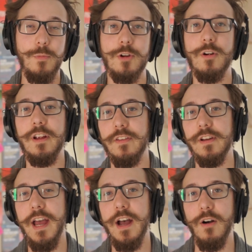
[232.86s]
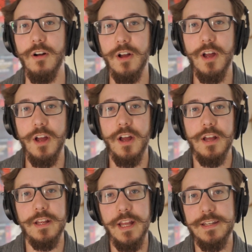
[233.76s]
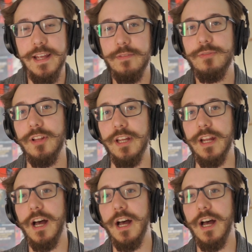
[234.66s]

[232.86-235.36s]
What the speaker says: Yeah, super crazy. Now, yeah, definitely.